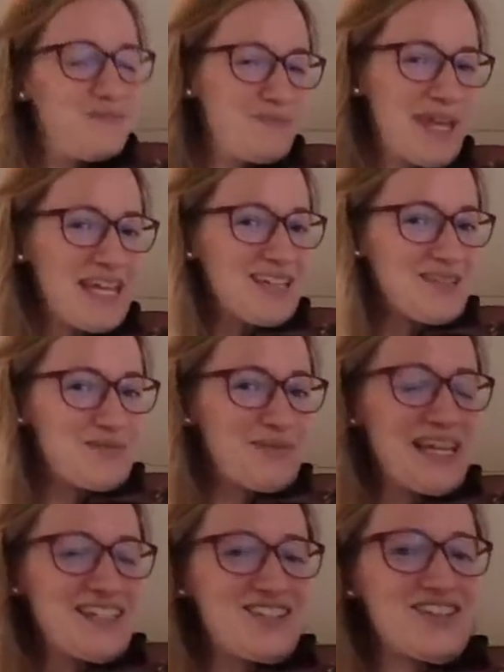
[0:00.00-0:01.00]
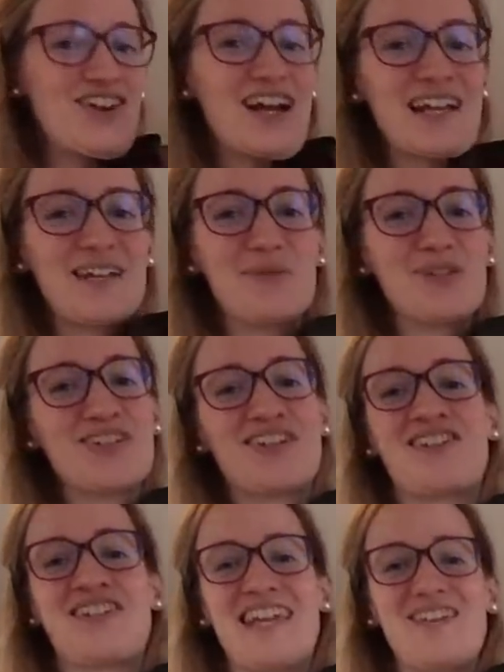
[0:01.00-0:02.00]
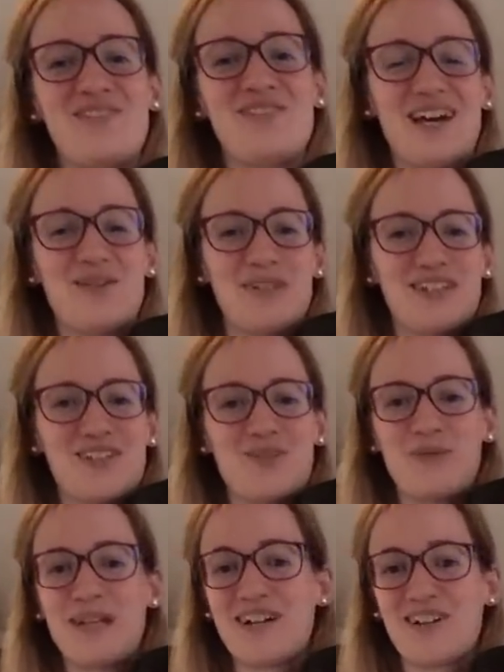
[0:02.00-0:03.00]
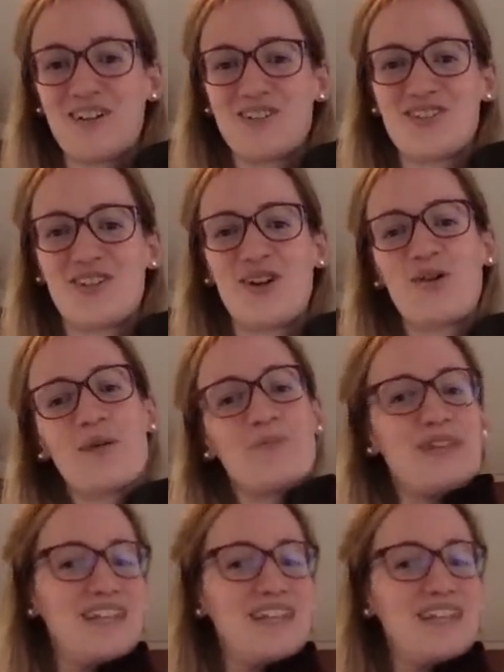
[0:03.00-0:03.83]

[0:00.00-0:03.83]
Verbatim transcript: make make sure your animals are safe now because we are going to go up